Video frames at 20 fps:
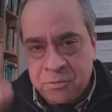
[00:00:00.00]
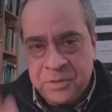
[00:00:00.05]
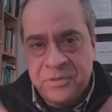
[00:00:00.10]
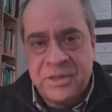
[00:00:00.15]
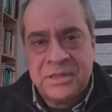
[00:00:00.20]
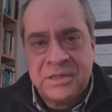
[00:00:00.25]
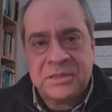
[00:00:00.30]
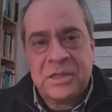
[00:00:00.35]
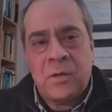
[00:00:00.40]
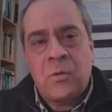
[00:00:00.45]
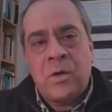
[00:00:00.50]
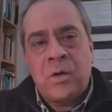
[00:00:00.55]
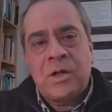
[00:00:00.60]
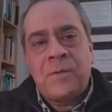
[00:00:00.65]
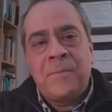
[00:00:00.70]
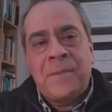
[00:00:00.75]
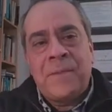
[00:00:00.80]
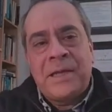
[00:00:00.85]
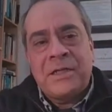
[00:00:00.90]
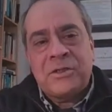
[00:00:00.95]
three things I
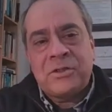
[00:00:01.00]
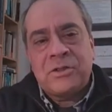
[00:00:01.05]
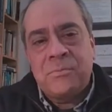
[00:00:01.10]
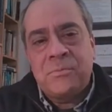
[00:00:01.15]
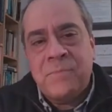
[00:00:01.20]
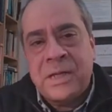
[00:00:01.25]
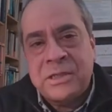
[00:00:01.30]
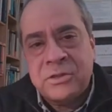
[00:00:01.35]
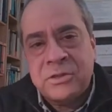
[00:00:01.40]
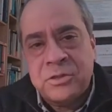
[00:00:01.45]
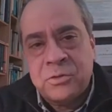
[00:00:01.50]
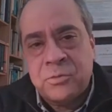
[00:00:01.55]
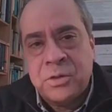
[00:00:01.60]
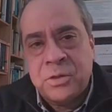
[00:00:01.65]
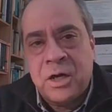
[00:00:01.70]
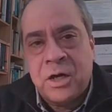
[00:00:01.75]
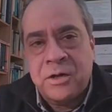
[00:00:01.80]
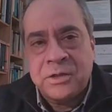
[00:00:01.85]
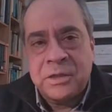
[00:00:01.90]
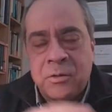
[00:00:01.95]
want to mention
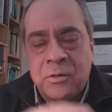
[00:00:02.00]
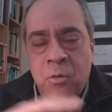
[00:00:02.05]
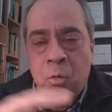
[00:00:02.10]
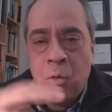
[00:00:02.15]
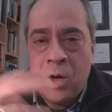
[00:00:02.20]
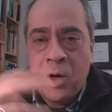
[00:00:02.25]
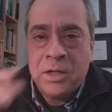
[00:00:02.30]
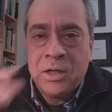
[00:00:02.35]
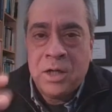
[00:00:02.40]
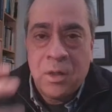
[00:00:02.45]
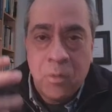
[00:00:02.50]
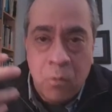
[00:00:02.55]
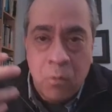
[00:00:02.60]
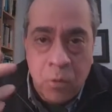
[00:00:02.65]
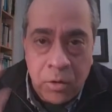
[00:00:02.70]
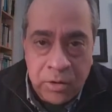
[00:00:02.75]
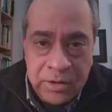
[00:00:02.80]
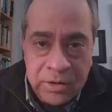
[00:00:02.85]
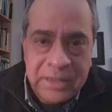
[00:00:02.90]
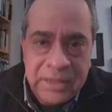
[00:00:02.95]
regarding what our
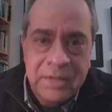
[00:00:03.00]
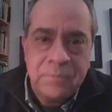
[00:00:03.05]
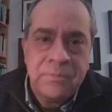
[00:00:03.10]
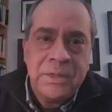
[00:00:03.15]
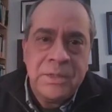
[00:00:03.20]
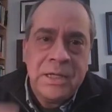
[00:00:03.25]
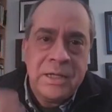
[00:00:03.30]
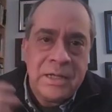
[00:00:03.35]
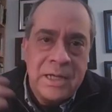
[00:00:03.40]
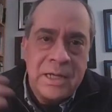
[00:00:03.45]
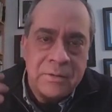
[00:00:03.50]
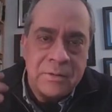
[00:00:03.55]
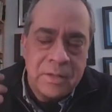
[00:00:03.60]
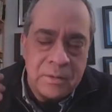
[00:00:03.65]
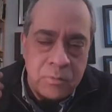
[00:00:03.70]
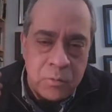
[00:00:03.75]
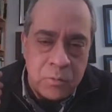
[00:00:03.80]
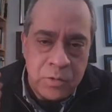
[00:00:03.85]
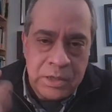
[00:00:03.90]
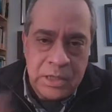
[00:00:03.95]
work can be and how
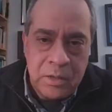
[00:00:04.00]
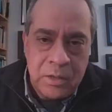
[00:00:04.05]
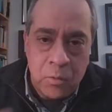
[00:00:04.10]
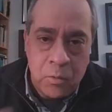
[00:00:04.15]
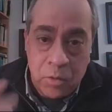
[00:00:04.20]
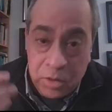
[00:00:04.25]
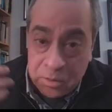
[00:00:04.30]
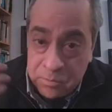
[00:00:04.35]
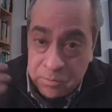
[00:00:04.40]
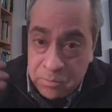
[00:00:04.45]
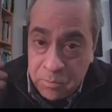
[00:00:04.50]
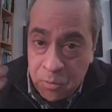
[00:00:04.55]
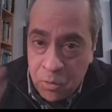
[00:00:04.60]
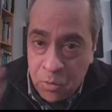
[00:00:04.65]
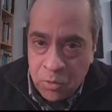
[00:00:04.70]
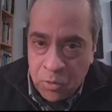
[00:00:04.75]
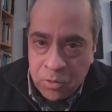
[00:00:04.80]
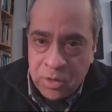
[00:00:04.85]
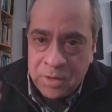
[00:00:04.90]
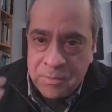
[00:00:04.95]
can we work
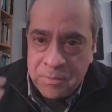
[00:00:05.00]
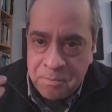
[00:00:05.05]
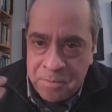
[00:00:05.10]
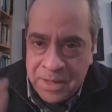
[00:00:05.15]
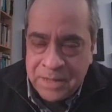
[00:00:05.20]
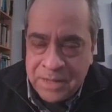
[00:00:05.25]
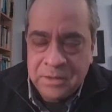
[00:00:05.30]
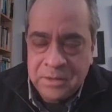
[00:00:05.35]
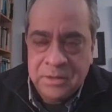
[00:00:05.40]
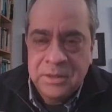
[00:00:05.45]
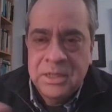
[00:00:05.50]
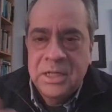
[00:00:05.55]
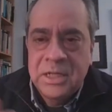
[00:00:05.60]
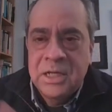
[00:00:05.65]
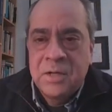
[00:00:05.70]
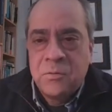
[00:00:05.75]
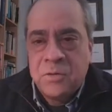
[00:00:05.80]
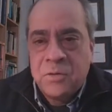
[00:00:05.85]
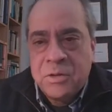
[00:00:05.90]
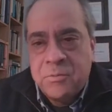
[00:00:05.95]
more and better
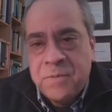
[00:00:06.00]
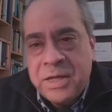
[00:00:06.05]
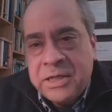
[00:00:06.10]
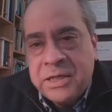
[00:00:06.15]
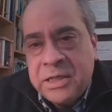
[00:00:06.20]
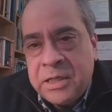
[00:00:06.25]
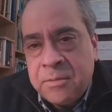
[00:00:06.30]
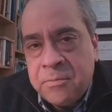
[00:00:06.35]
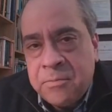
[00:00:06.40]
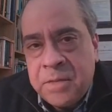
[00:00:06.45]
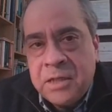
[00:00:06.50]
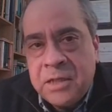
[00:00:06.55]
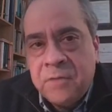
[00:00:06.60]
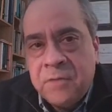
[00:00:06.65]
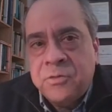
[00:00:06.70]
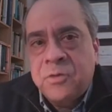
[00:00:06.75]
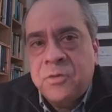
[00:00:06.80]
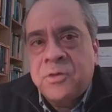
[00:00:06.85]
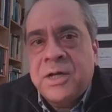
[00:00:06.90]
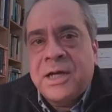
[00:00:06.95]
with many
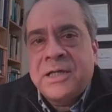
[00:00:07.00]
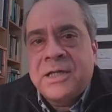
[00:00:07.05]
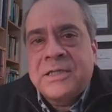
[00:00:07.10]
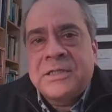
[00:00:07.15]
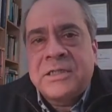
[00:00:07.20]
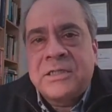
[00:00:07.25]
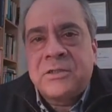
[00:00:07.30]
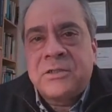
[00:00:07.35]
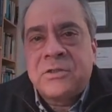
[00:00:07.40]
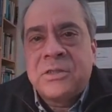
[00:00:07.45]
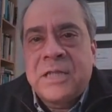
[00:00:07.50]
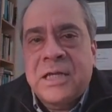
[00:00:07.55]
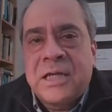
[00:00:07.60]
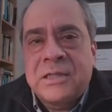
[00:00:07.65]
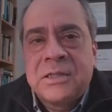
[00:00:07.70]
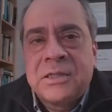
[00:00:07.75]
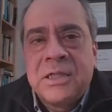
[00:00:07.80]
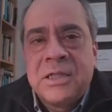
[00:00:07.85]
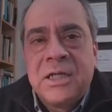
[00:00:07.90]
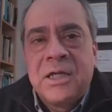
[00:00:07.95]
of you guys is
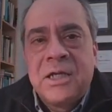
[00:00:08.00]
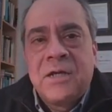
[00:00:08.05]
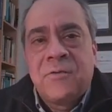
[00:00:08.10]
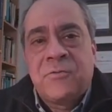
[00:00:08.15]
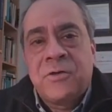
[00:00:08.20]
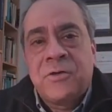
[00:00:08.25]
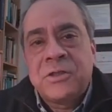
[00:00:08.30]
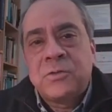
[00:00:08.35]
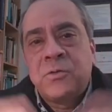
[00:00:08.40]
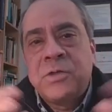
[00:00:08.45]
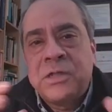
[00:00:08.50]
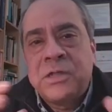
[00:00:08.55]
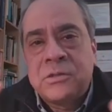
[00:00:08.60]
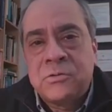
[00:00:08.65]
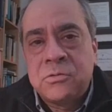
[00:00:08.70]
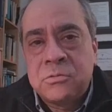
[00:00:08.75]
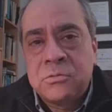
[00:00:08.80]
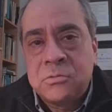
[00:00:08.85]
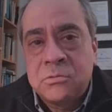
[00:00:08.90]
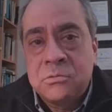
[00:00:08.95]
that first we
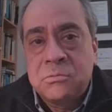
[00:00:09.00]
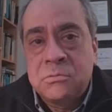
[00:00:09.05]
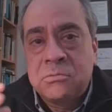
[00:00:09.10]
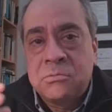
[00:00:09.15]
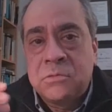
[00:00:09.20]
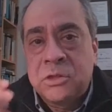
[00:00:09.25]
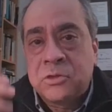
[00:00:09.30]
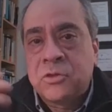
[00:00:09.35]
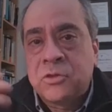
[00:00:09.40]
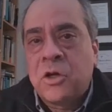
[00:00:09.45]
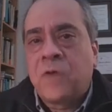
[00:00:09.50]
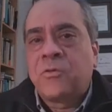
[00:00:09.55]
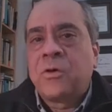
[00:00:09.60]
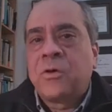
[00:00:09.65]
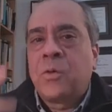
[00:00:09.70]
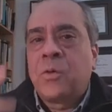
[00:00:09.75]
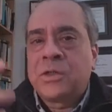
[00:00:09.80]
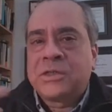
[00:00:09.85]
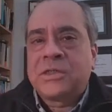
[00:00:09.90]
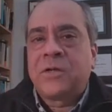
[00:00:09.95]
need to
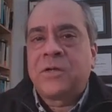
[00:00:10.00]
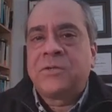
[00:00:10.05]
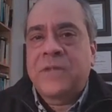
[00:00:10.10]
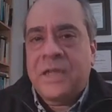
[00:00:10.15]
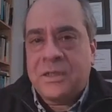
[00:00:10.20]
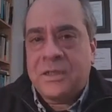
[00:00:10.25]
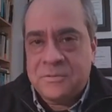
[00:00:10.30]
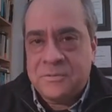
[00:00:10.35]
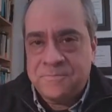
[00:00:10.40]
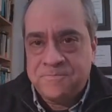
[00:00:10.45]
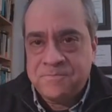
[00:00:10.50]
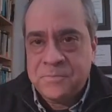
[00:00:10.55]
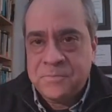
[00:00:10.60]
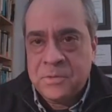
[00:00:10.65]
discover what's out there,